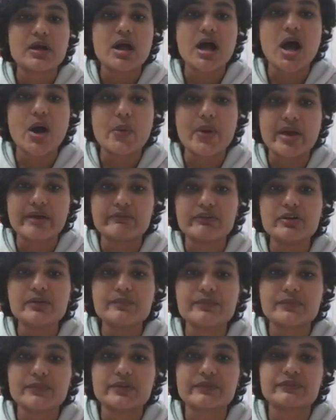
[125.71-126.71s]
However,
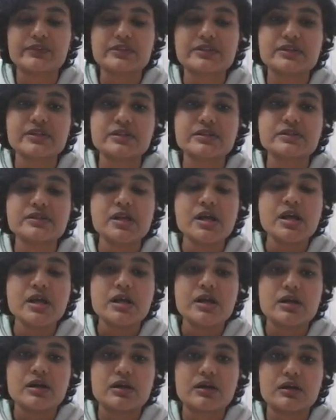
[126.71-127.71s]
if this is
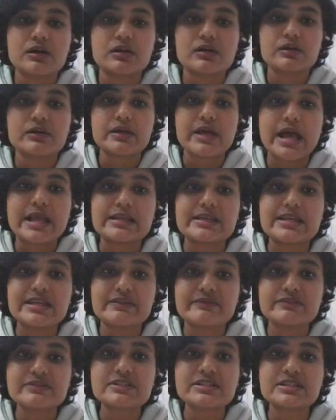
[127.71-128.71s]
an
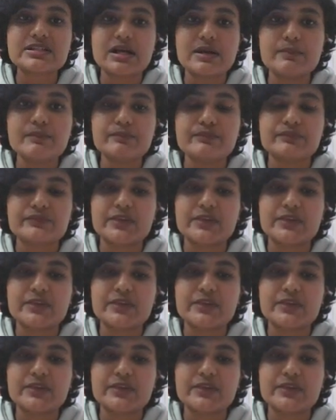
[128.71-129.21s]
even sum,